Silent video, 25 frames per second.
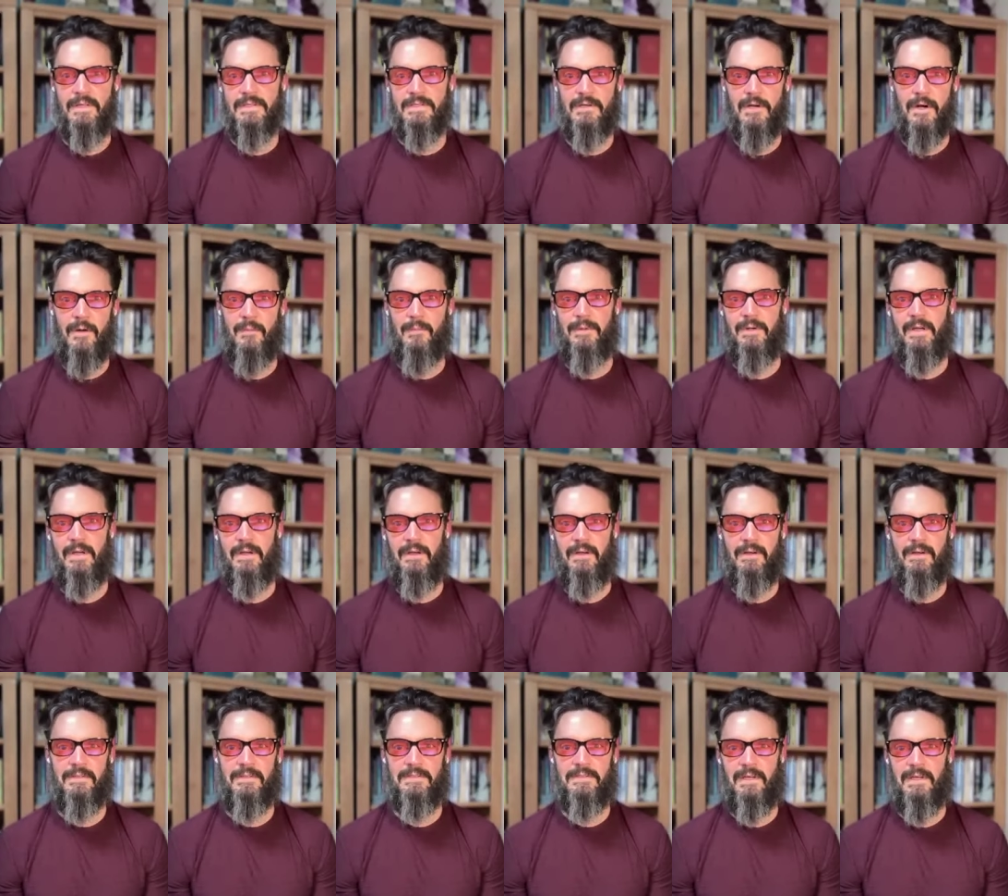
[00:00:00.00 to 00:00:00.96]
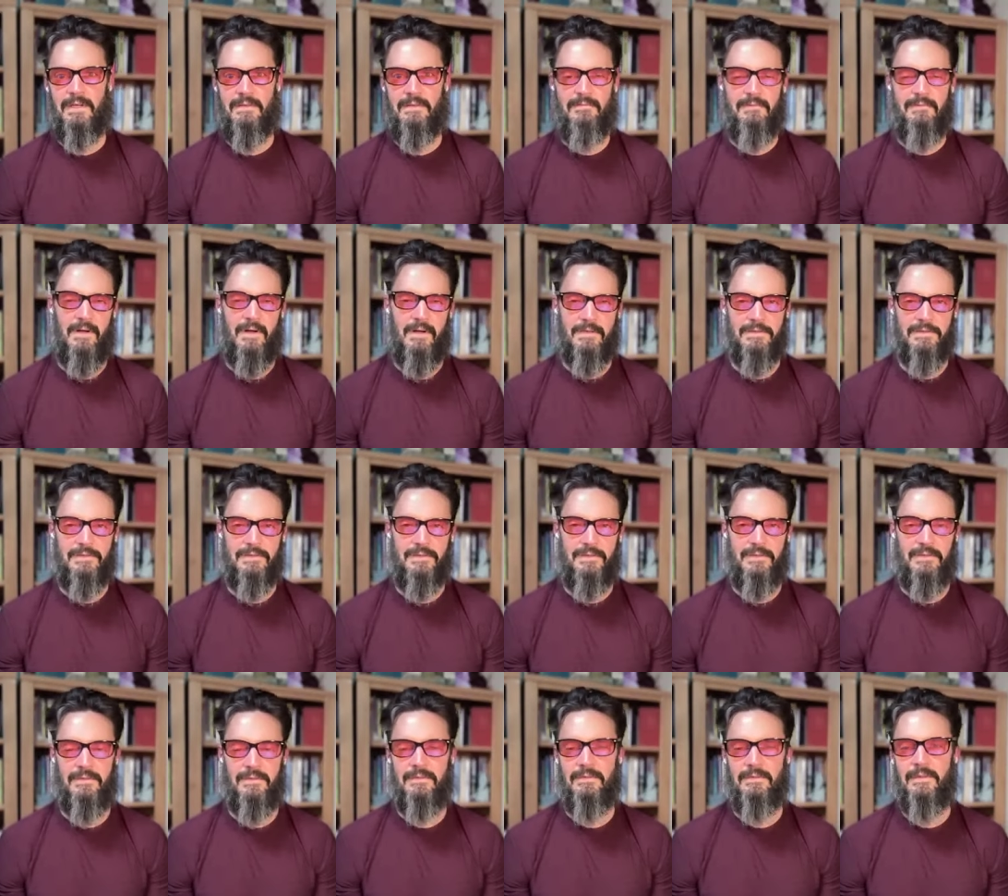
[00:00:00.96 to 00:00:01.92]
That's carbon dioxide and
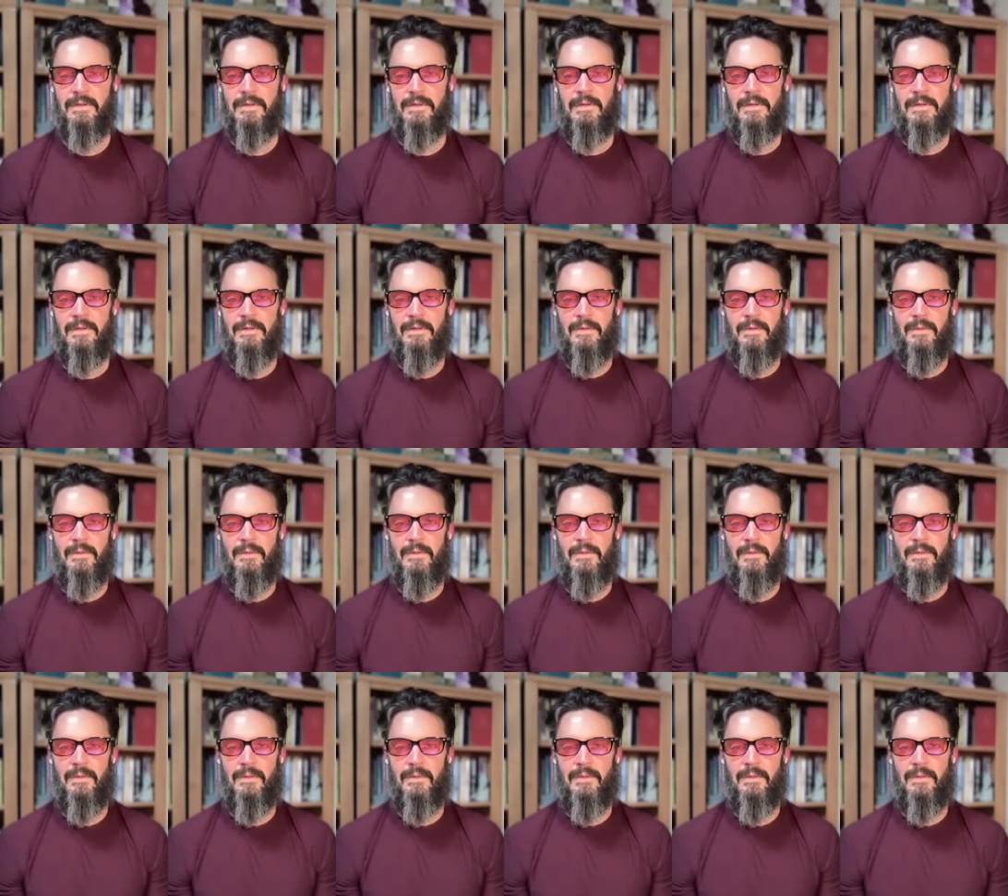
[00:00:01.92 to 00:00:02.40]
oxygen.